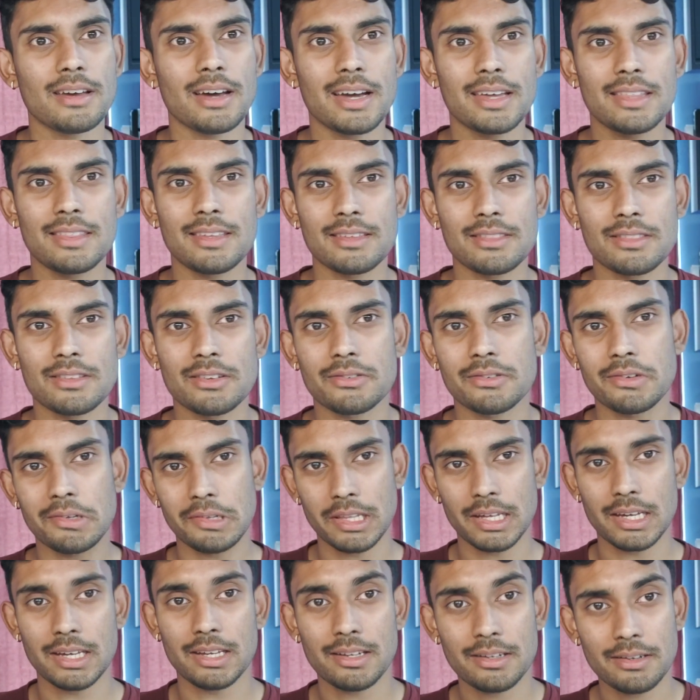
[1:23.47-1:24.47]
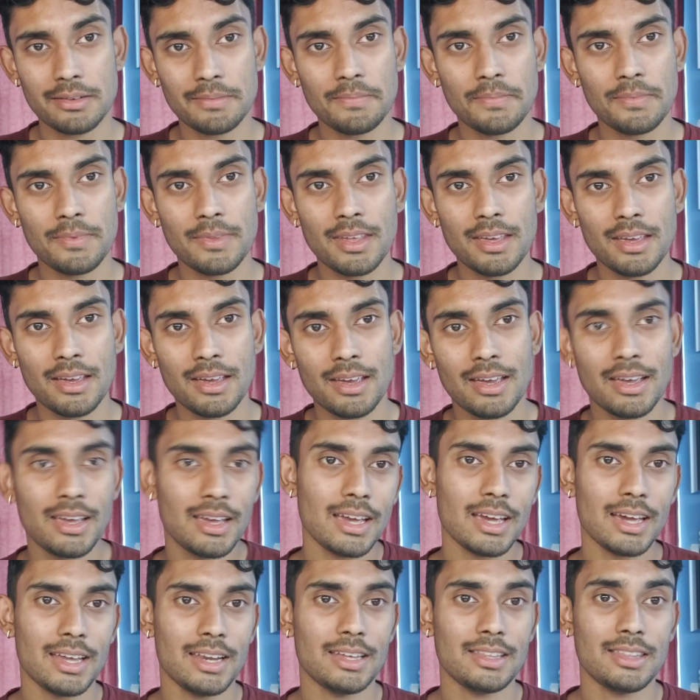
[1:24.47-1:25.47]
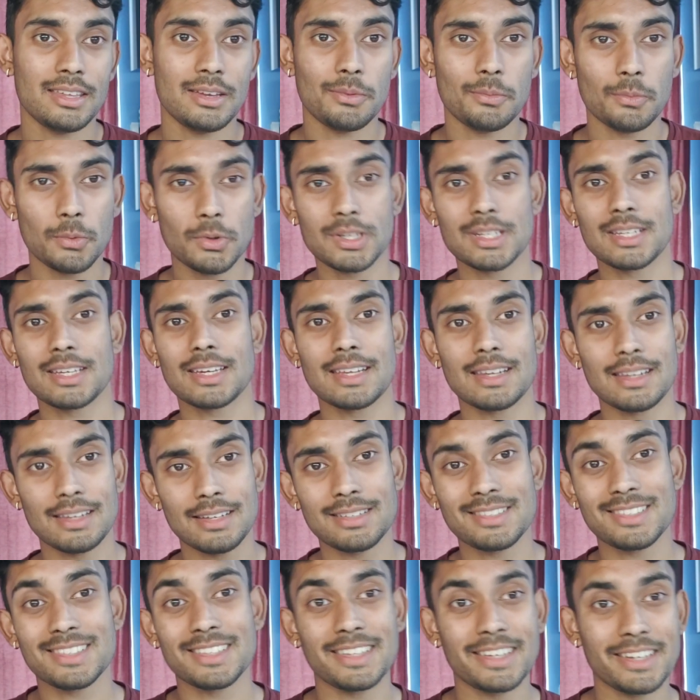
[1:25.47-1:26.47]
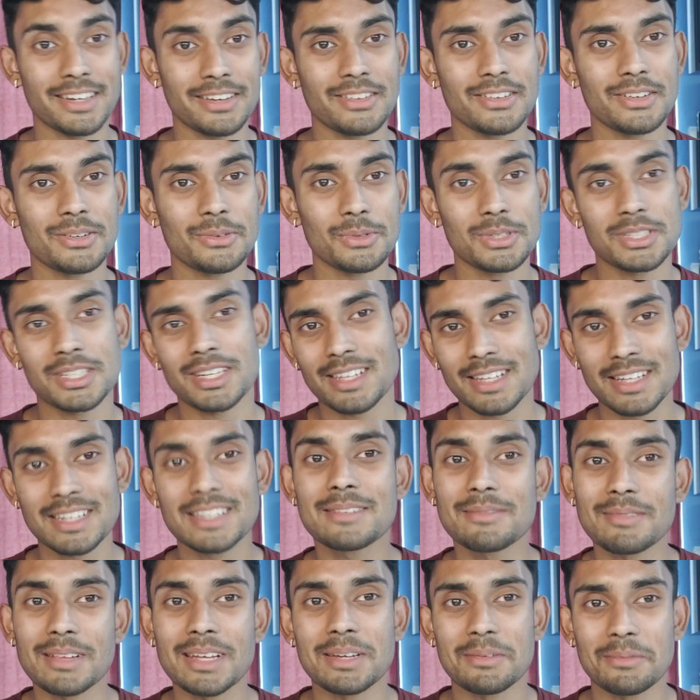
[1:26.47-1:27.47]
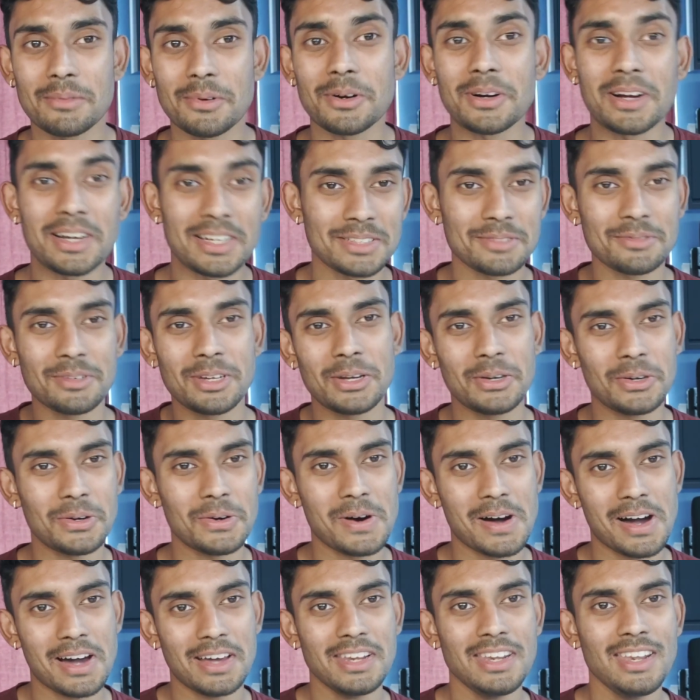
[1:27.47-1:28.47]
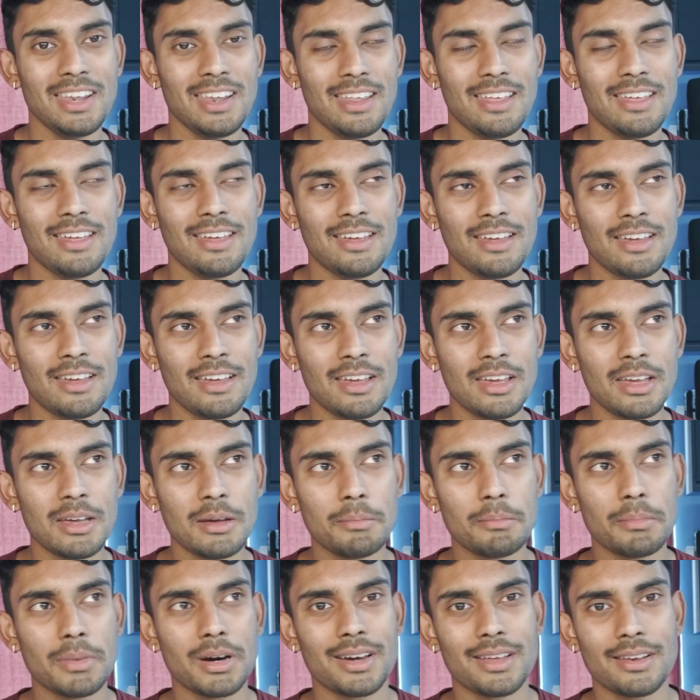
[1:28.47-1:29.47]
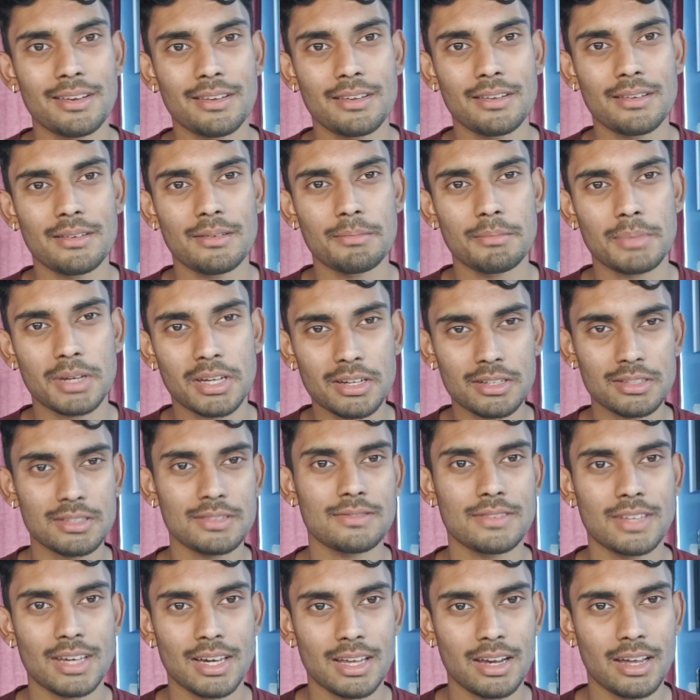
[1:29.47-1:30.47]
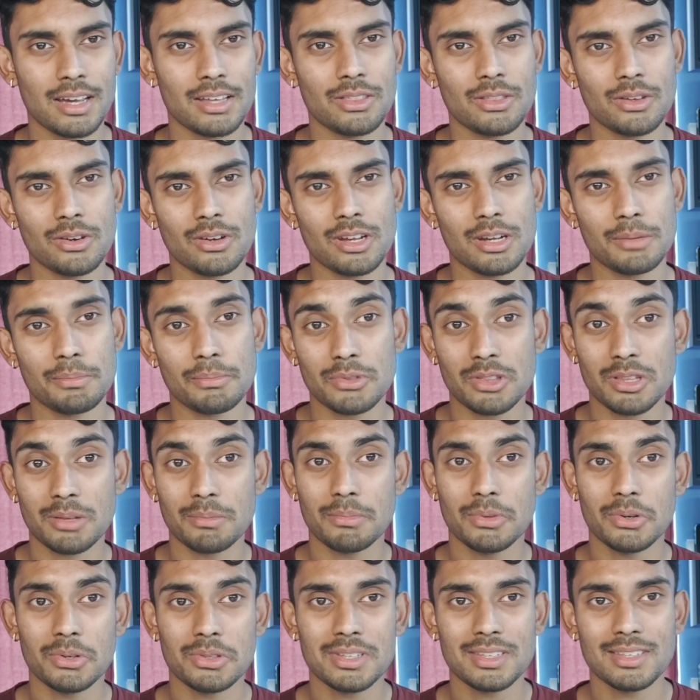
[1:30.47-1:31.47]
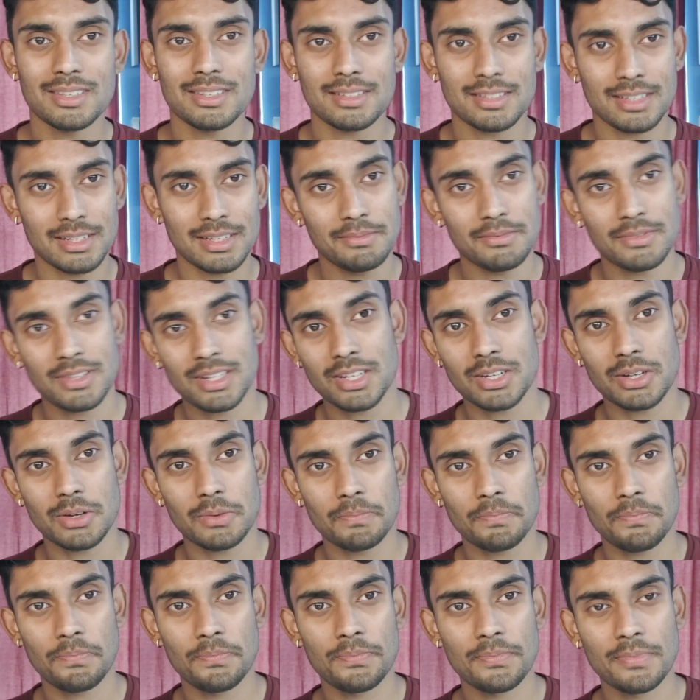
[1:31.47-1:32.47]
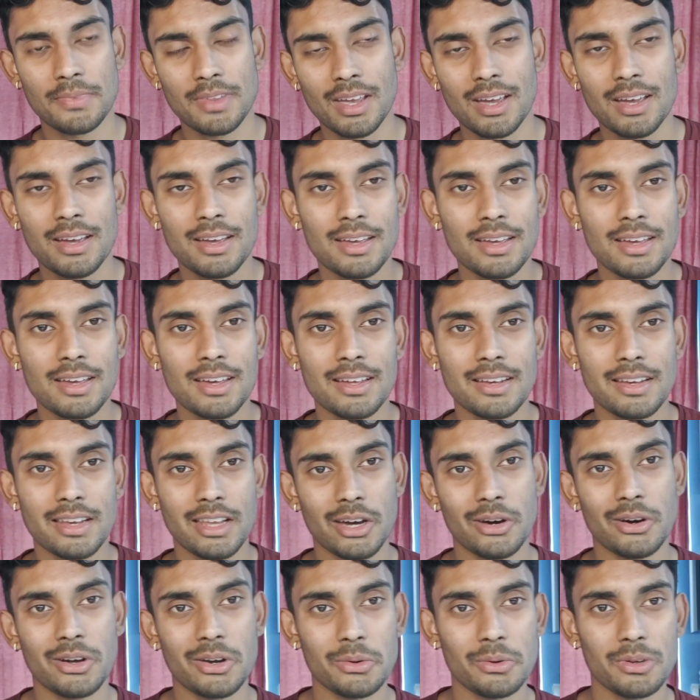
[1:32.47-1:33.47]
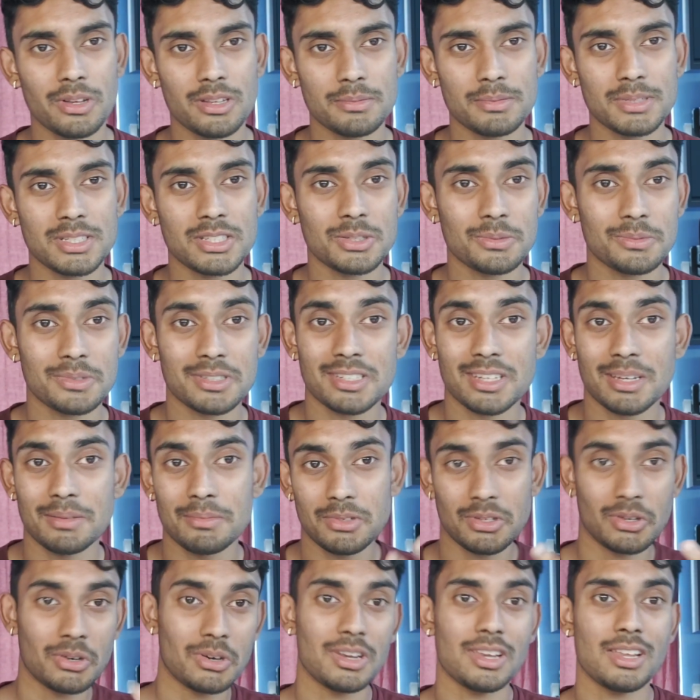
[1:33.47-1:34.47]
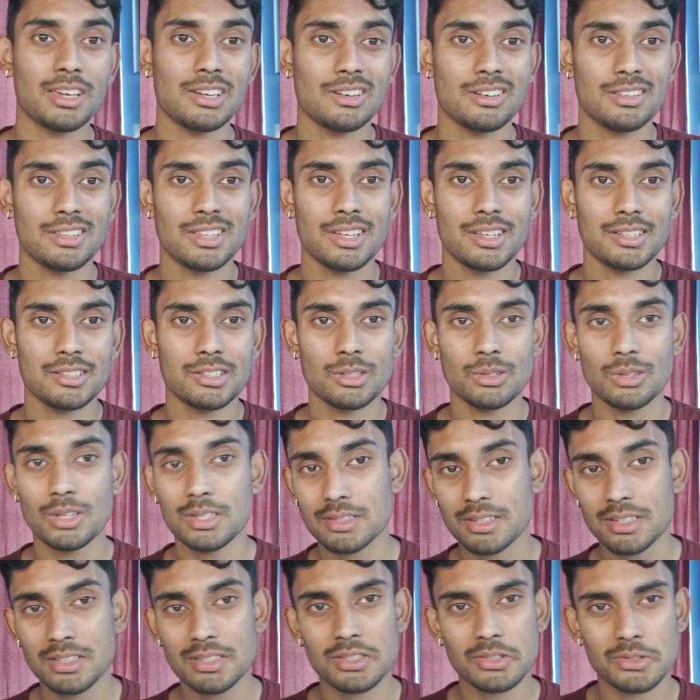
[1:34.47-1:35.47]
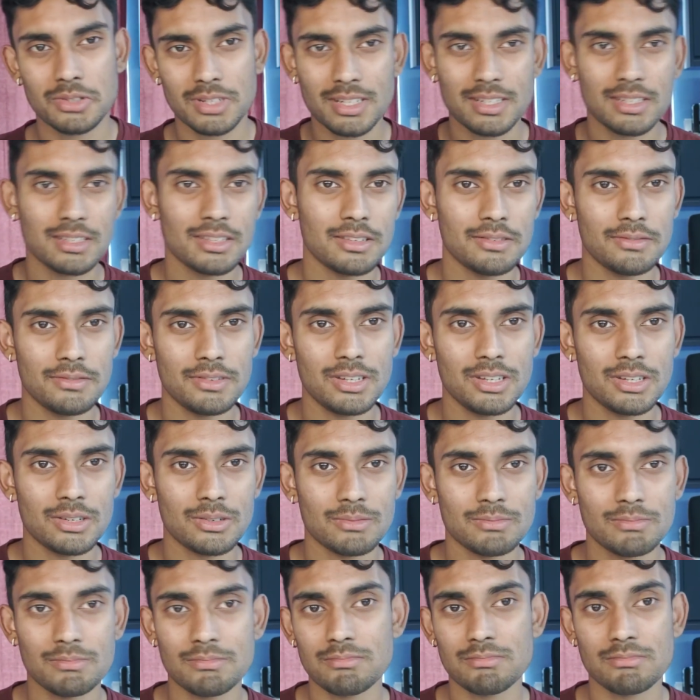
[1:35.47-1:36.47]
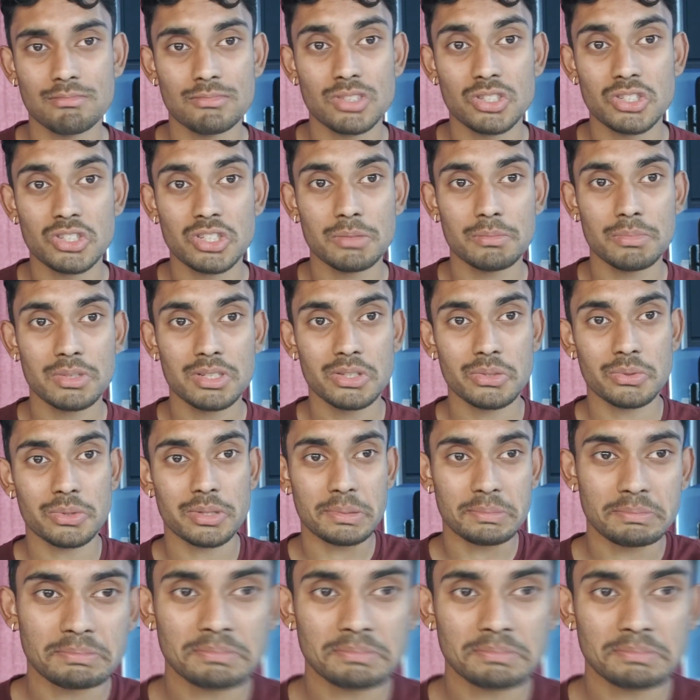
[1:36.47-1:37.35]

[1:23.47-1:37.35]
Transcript: I think they're related. And I think one can lead to the other, which I'll explain more as we go on. But because of that, I thought I'd put them both in the same video. Now, I don't want to spend too much time dawdling on that, so let's get straight into the video. Let's jump into it.